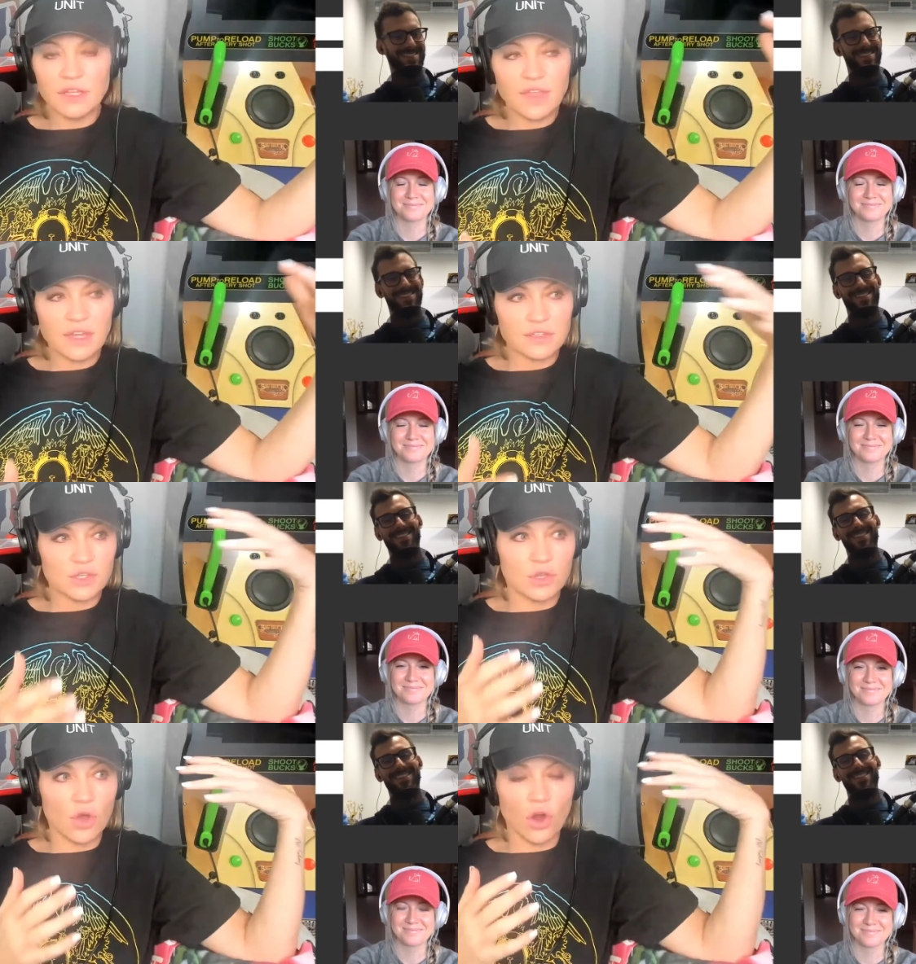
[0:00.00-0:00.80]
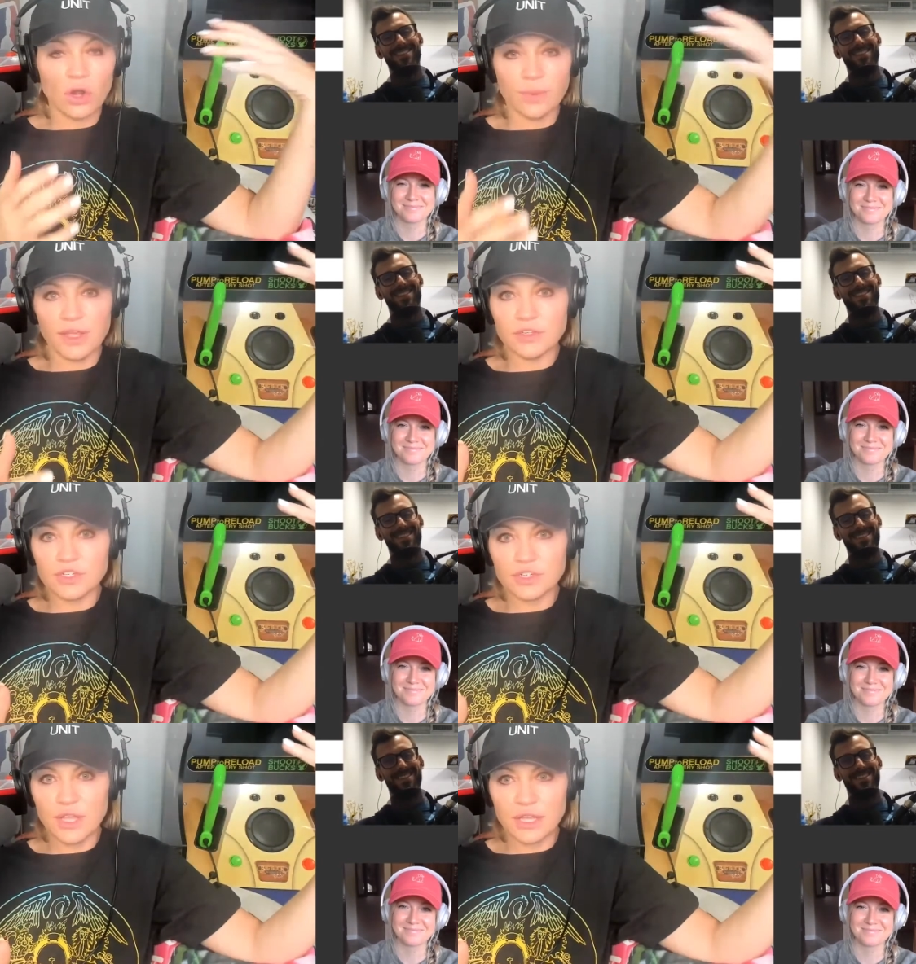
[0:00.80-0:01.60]
Speaker 1: that is
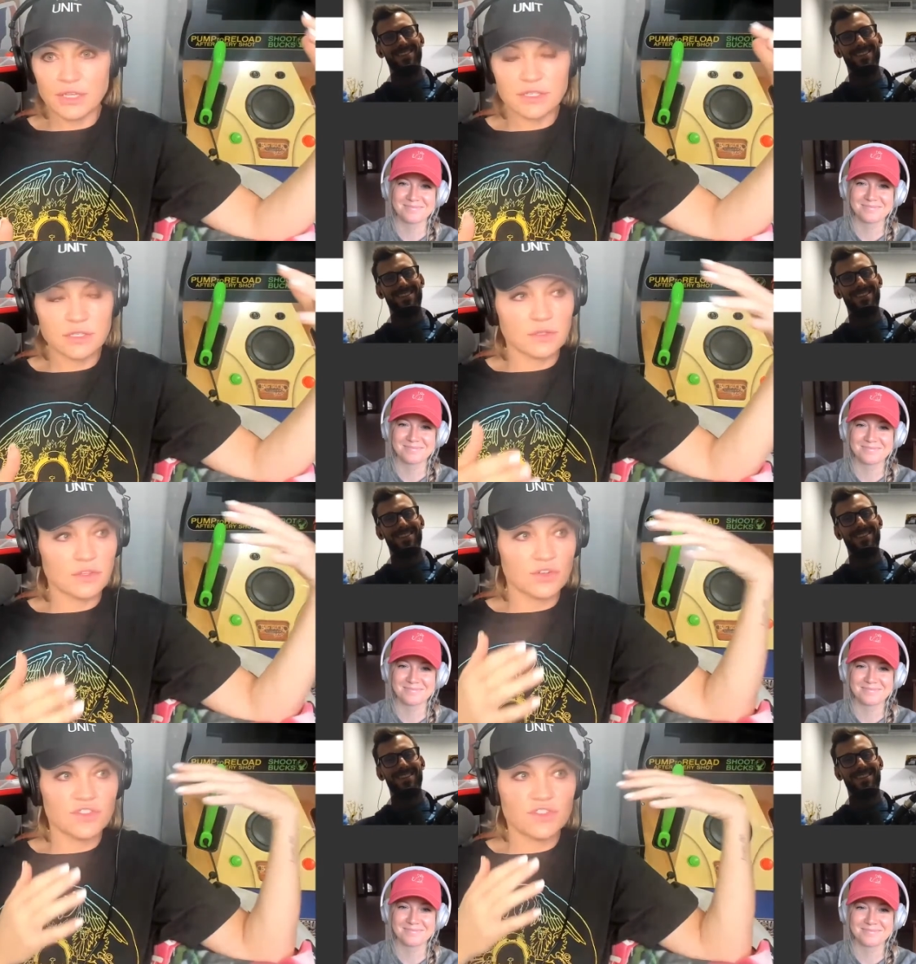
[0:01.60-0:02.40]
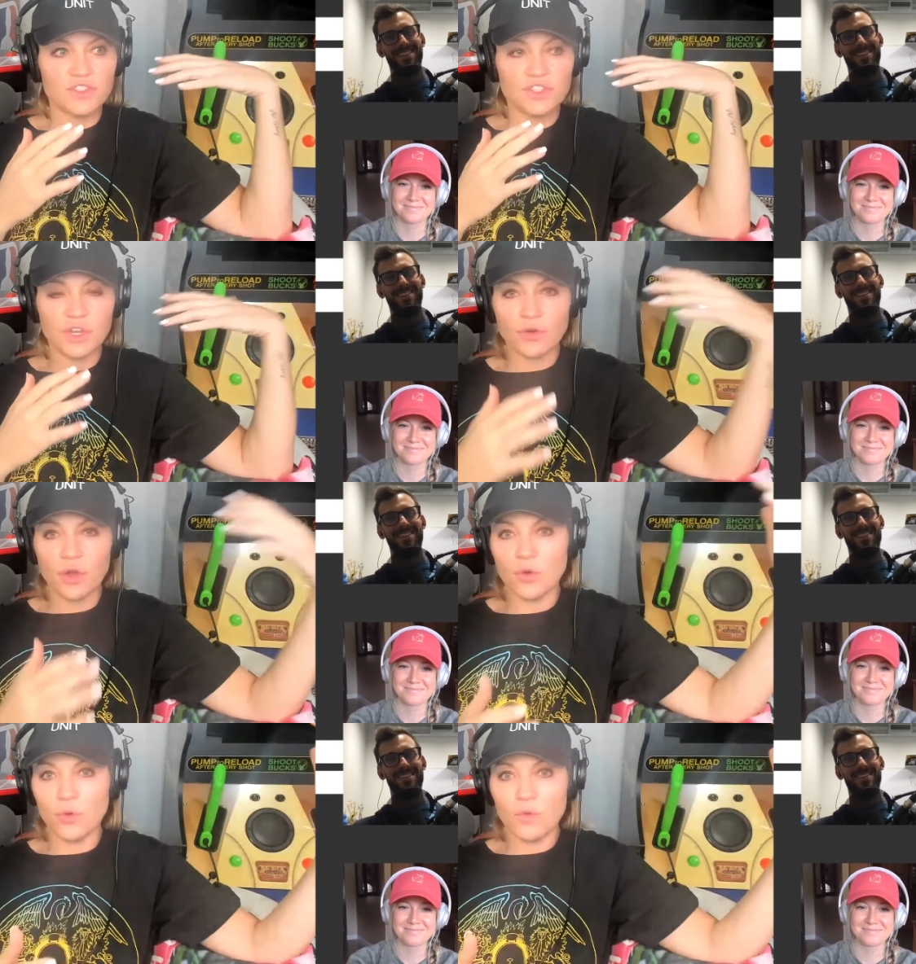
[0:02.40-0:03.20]
garbage, that is, there's
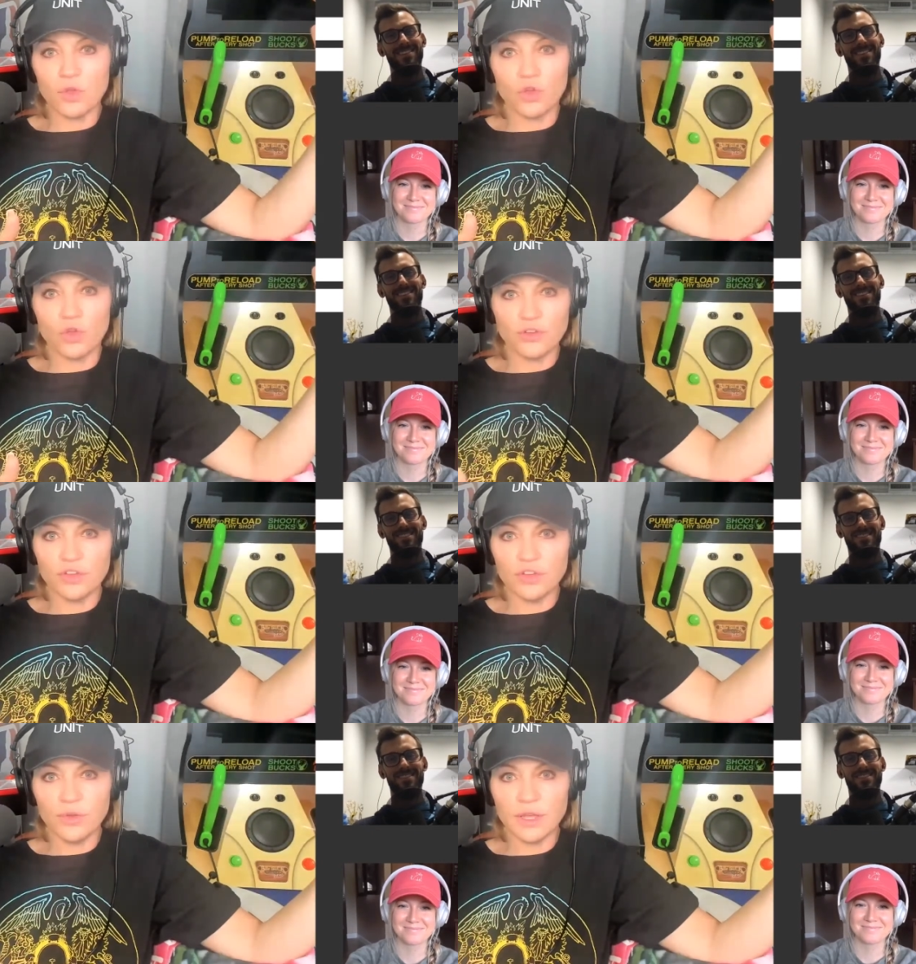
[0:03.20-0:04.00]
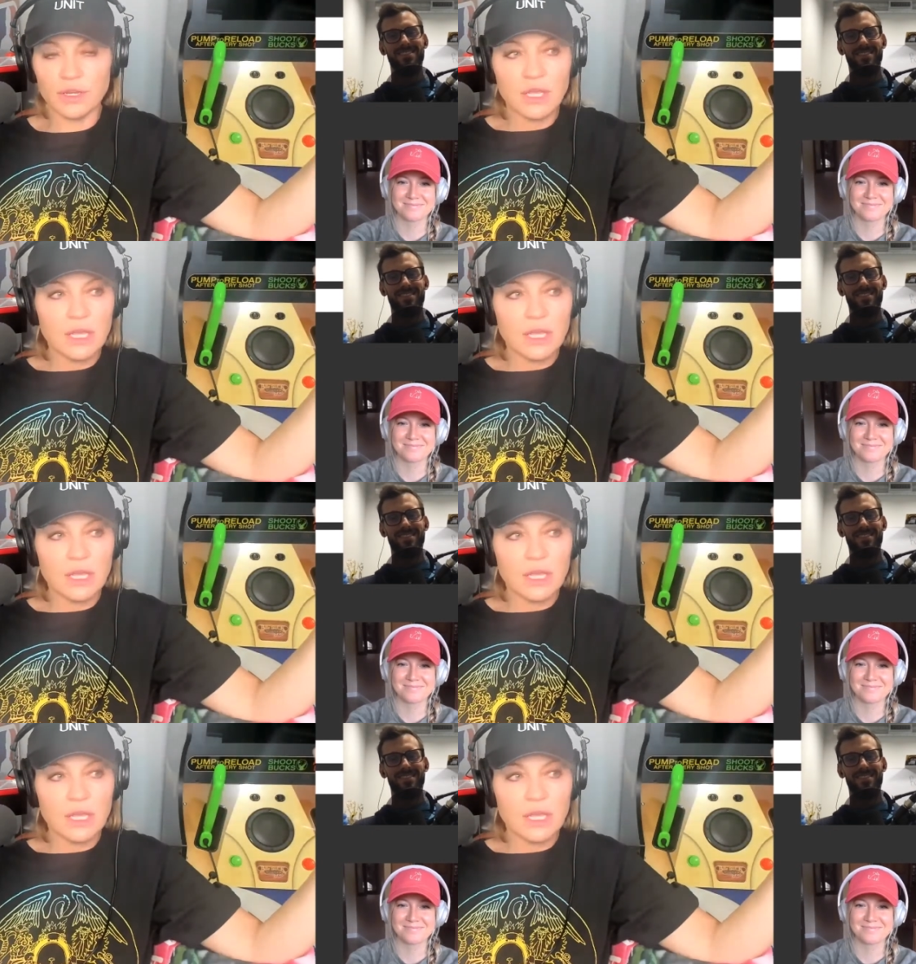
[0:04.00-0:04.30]
zero good to it.